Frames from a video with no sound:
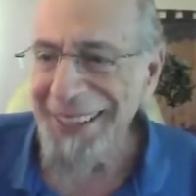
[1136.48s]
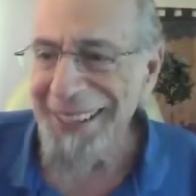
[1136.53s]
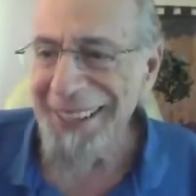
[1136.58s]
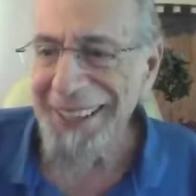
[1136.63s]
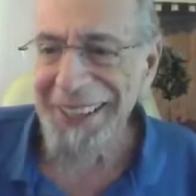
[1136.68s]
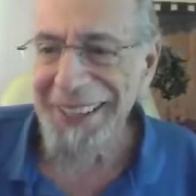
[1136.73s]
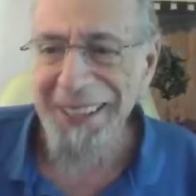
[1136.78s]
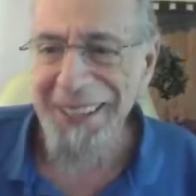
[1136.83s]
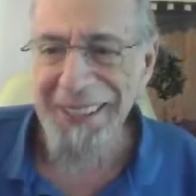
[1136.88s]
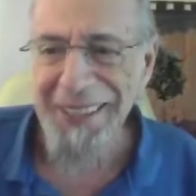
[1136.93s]

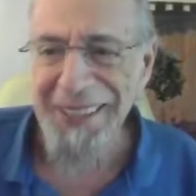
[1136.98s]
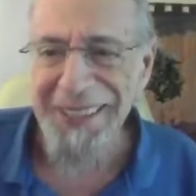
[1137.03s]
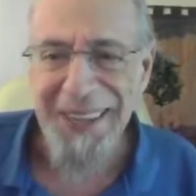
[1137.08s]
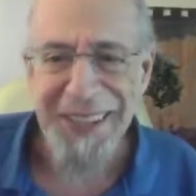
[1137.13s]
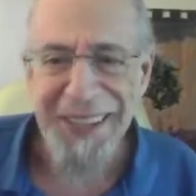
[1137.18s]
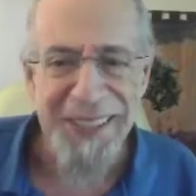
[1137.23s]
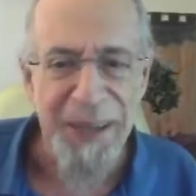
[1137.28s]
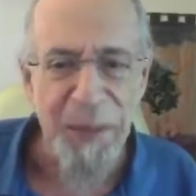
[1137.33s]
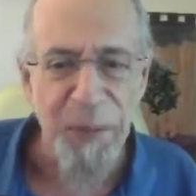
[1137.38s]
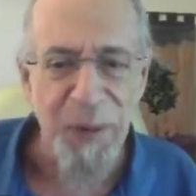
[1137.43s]
here's
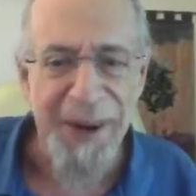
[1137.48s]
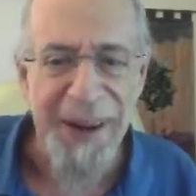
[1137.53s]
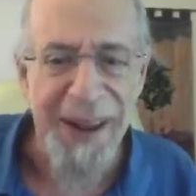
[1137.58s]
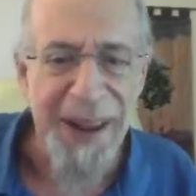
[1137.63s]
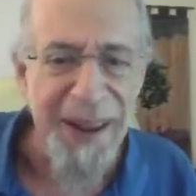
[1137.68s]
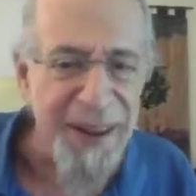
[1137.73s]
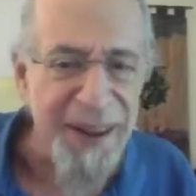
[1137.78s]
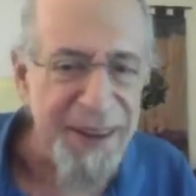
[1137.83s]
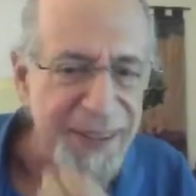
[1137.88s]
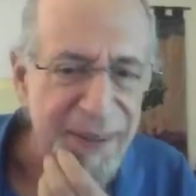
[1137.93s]
someone
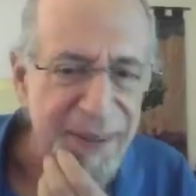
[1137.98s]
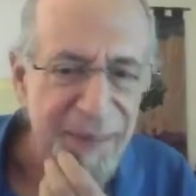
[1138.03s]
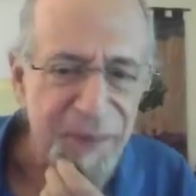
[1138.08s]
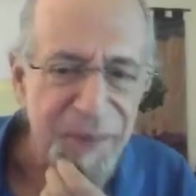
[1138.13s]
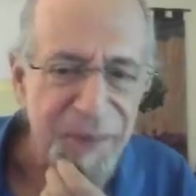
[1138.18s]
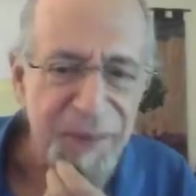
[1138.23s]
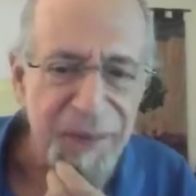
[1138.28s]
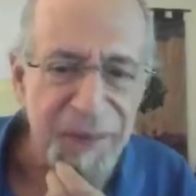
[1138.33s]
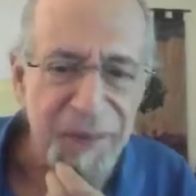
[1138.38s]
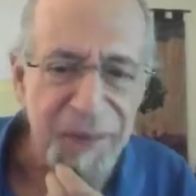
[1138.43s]
else
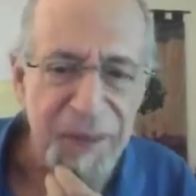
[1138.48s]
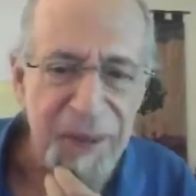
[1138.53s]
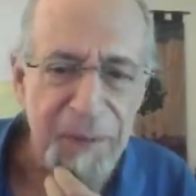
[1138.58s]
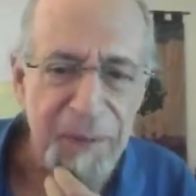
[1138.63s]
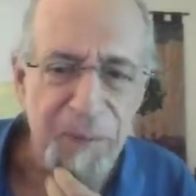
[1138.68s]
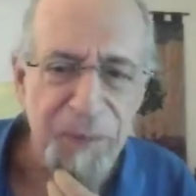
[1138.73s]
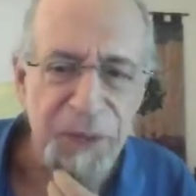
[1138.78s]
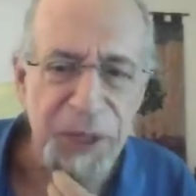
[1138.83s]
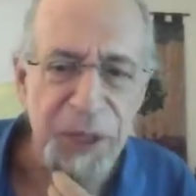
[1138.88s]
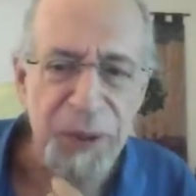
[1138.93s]

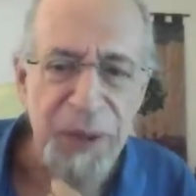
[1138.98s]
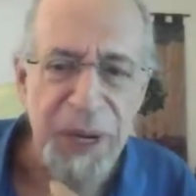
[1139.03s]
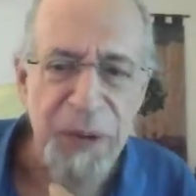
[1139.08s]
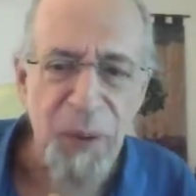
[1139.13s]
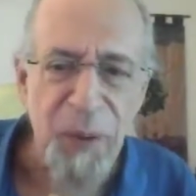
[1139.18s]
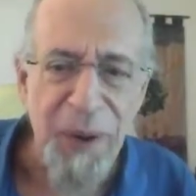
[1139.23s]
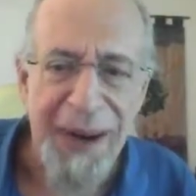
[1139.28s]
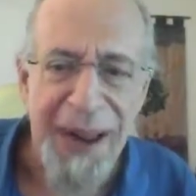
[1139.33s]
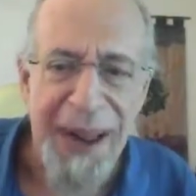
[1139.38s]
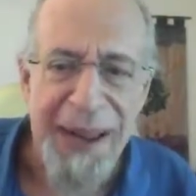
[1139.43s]
doing
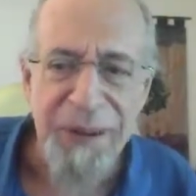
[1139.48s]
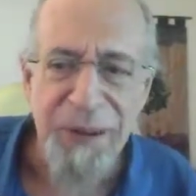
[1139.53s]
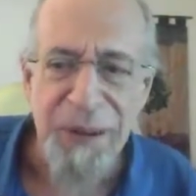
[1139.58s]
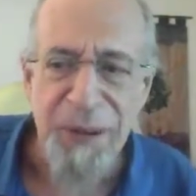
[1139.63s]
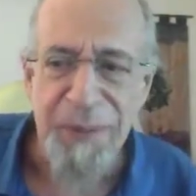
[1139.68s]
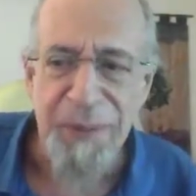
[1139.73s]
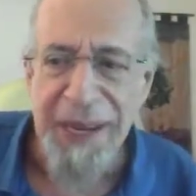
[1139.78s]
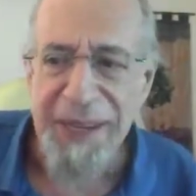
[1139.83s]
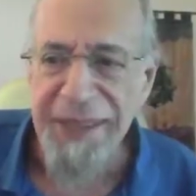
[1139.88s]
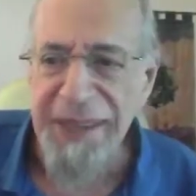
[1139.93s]
what I do
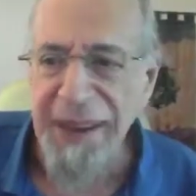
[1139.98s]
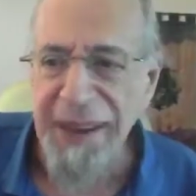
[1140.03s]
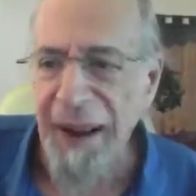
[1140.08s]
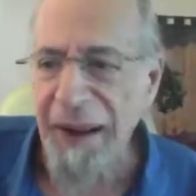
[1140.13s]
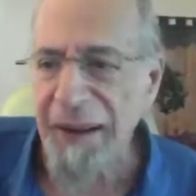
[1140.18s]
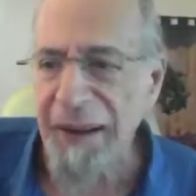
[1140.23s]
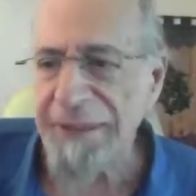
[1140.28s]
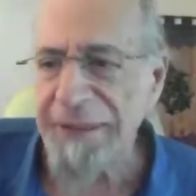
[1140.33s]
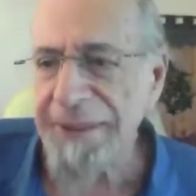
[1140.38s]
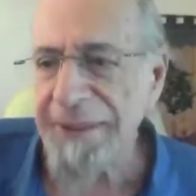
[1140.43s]
to
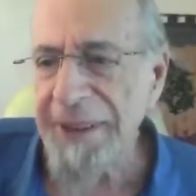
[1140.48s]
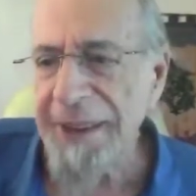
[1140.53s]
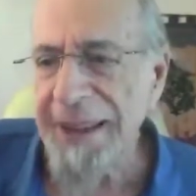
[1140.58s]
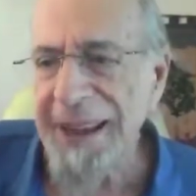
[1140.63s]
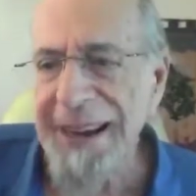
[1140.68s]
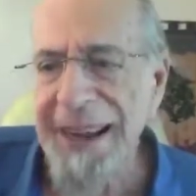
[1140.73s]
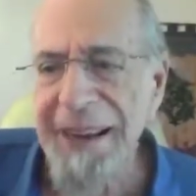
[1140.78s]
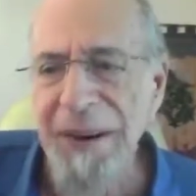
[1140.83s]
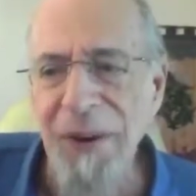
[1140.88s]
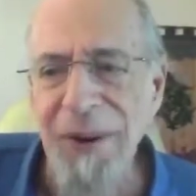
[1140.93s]
myself,
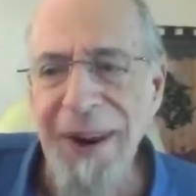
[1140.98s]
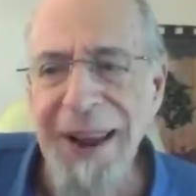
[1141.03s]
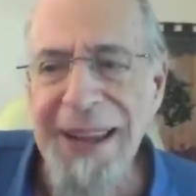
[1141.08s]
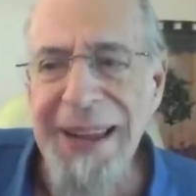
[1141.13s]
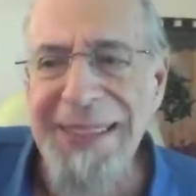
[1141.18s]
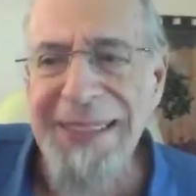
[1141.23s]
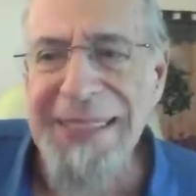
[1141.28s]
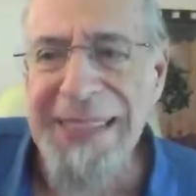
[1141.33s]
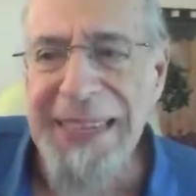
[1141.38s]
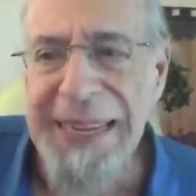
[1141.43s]
and I don't
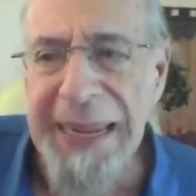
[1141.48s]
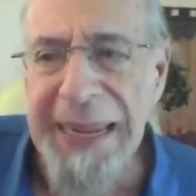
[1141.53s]
like seeing